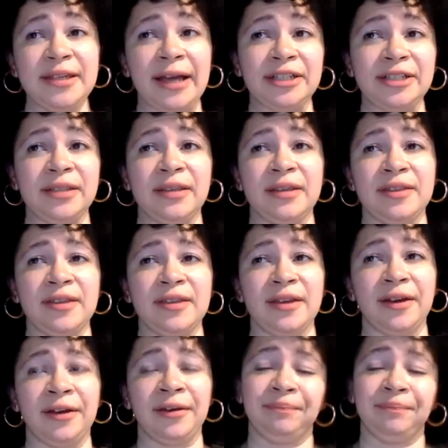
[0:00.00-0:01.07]
actually
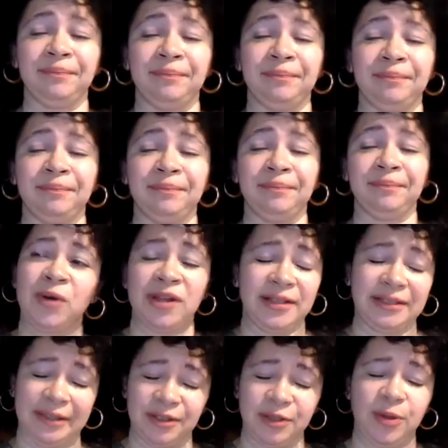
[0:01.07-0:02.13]
the one of
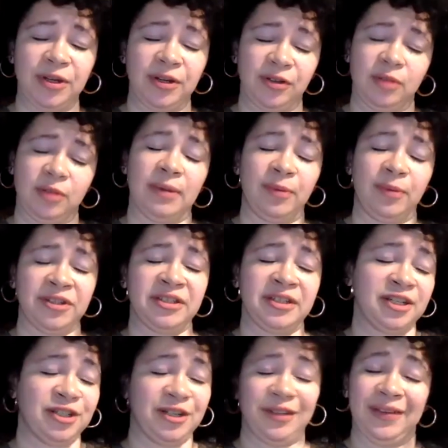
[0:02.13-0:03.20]
the things I was going to include in my
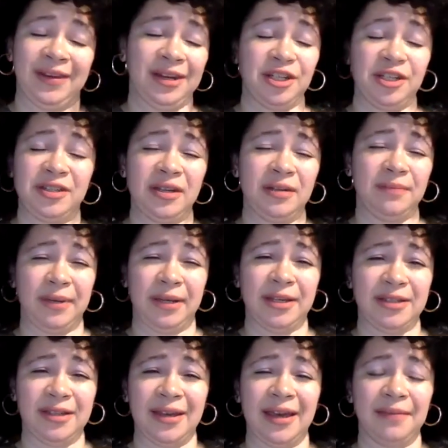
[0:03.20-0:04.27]
presentation, and then I just didn't
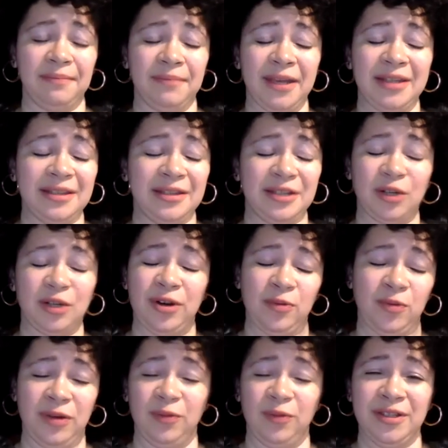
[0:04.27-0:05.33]
because they had made such a
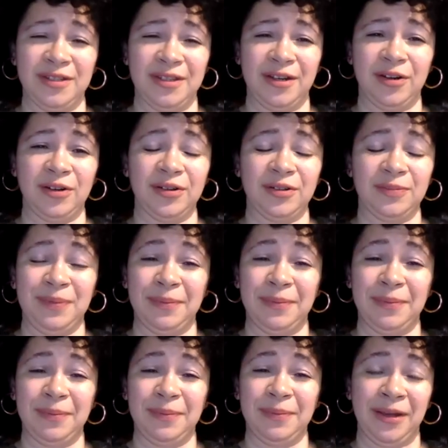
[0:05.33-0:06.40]
great one, was their
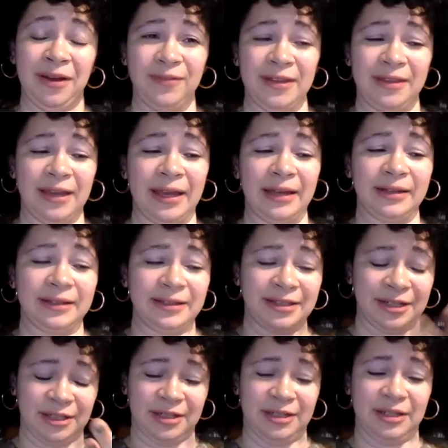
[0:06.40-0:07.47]
bibliography that
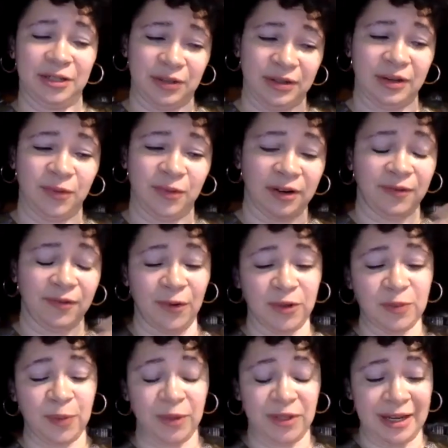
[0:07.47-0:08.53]
Sunshine Digital Network
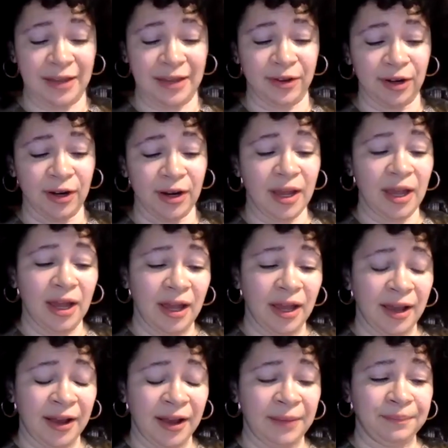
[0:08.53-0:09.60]
folks put together.
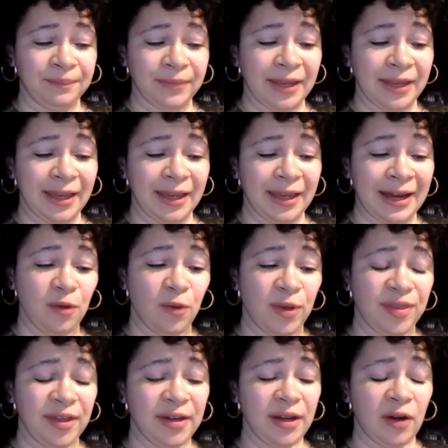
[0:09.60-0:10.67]
And I think
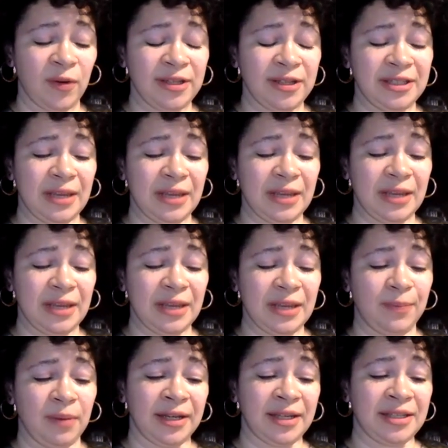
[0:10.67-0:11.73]
one thing to always keep in
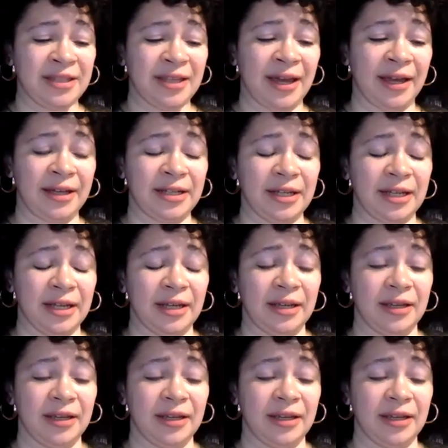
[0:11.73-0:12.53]
mind is that